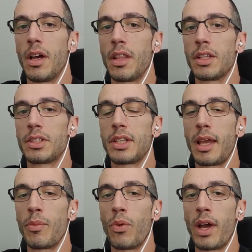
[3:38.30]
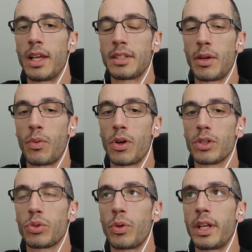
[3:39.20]
the same way as they were in
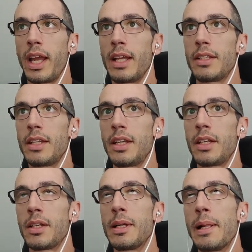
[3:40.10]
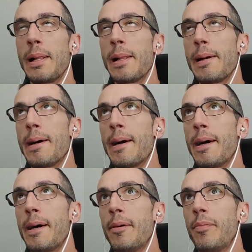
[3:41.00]
2018.
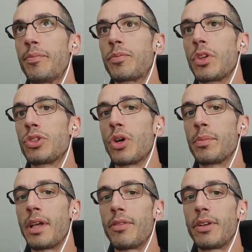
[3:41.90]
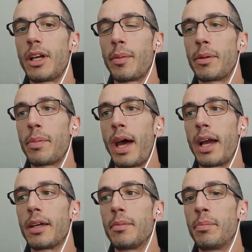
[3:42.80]
Um, so I'm definitely coming
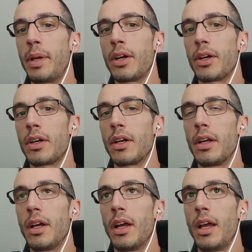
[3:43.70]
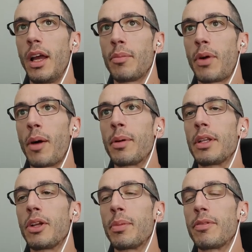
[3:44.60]
back bigger and probably a
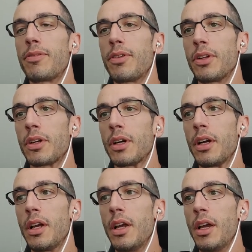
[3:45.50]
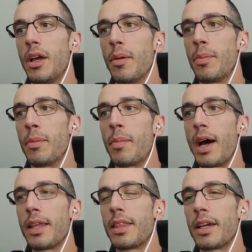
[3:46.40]
little bit fuller. But
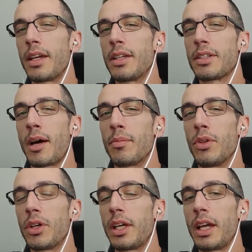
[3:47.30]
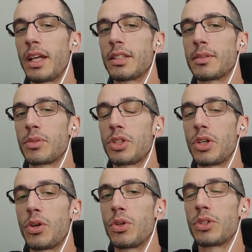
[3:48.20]
my thing is, I'm looking at some
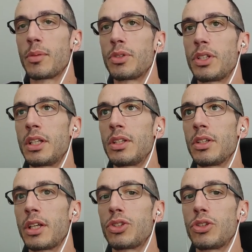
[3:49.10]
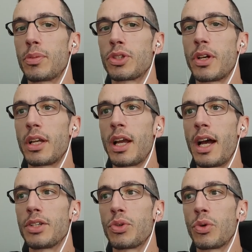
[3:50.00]
shows and I'm seeing like super shredded
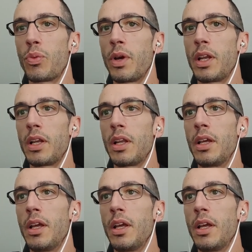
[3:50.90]
guys who are winning,